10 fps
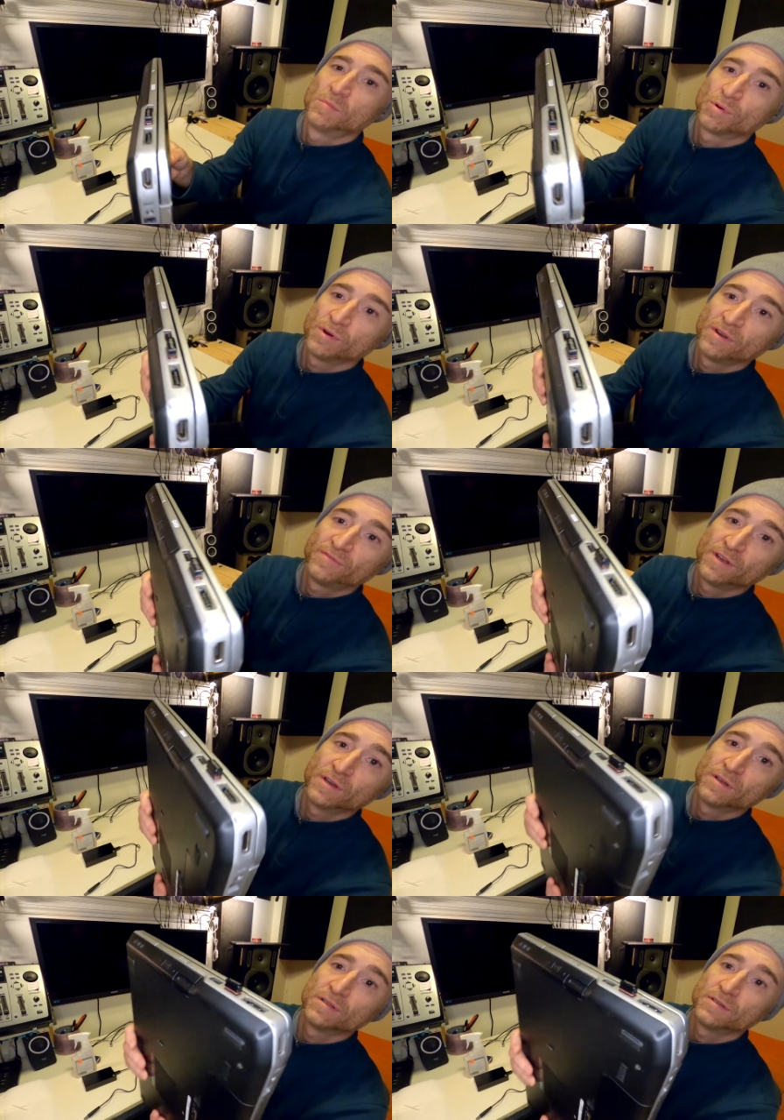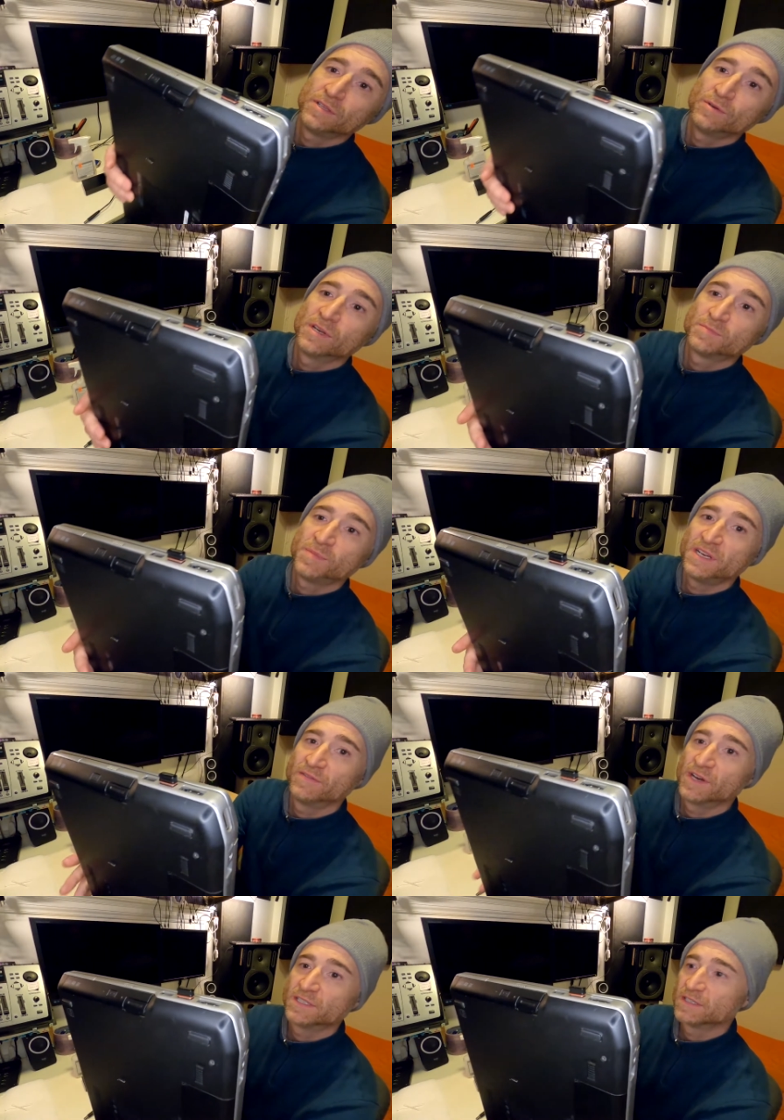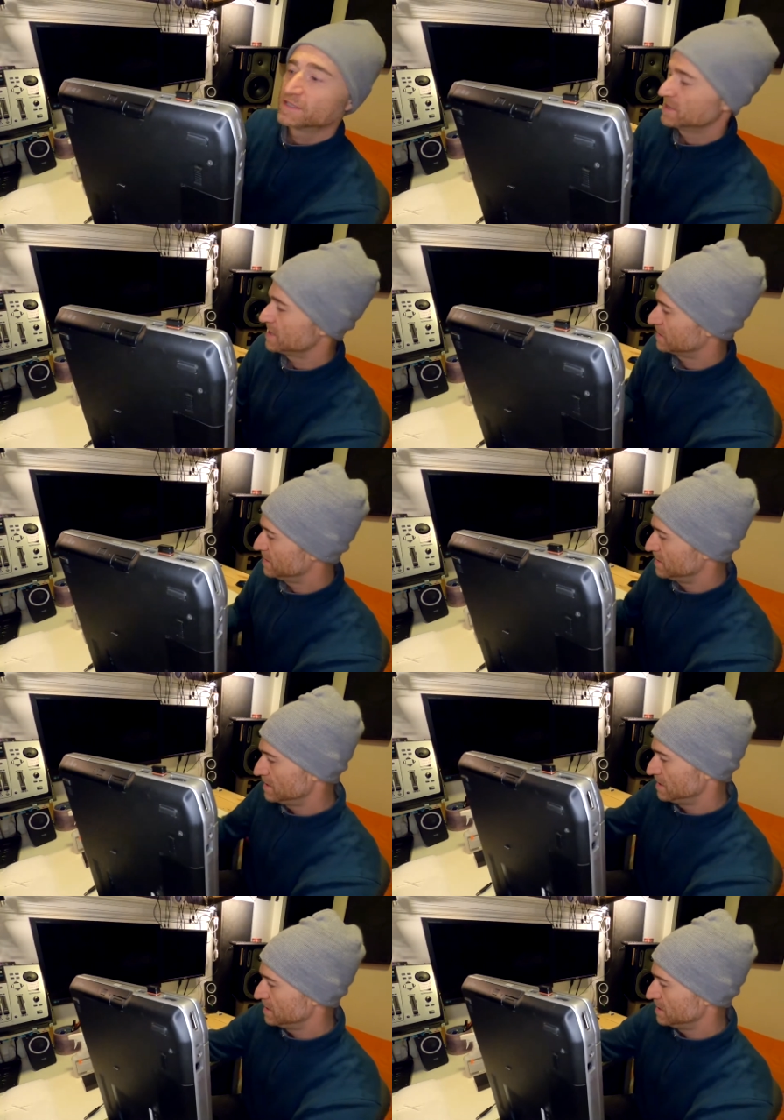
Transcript: peripheral USB devices connected.